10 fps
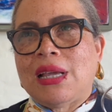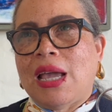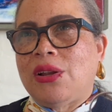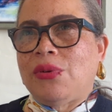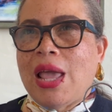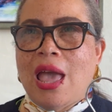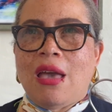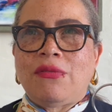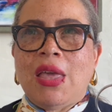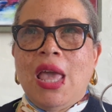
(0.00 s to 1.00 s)
I don't
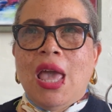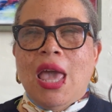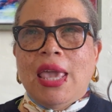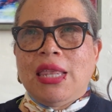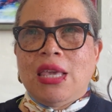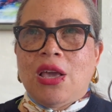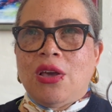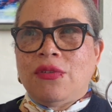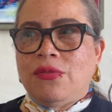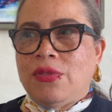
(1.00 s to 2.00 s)
have any
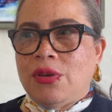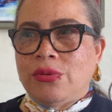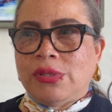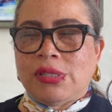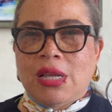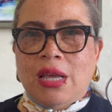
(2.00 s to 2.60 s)
of those